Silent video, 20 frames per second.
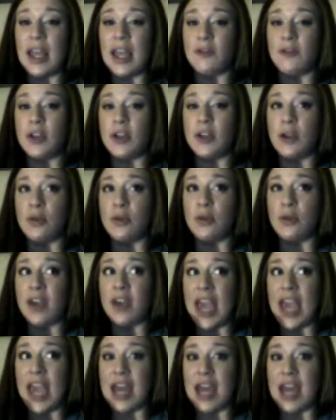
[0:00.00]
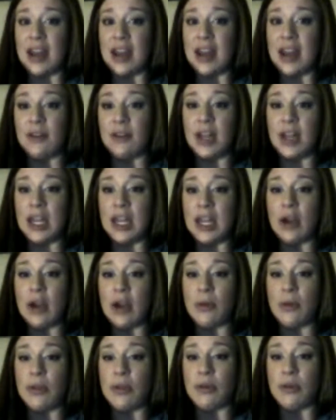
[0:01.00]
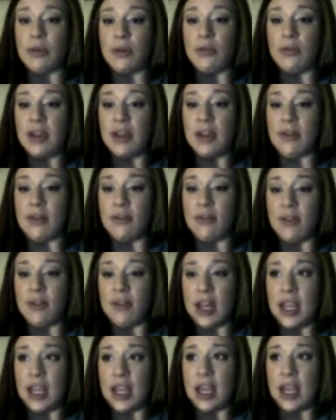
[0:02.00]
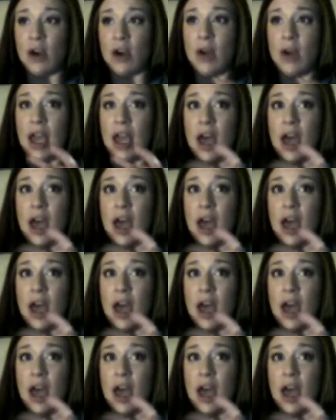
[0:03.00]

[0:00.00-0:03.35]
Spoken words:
if you've edited a video through Viva Video,